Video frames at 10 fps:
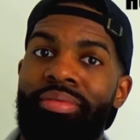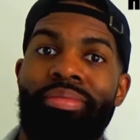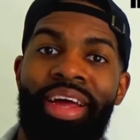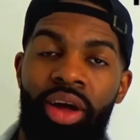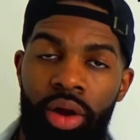
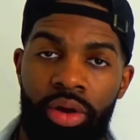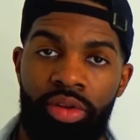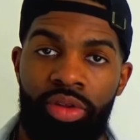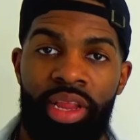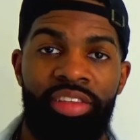My
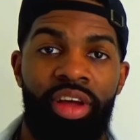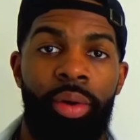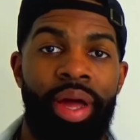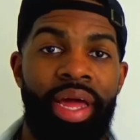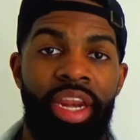daughters. That's
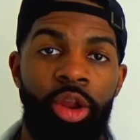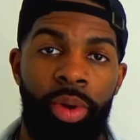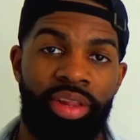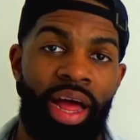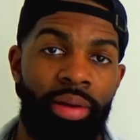our
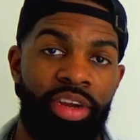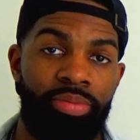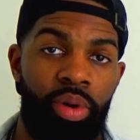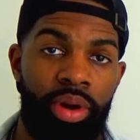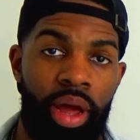indirect
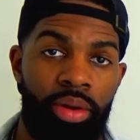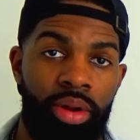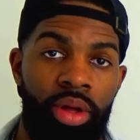object pronoun.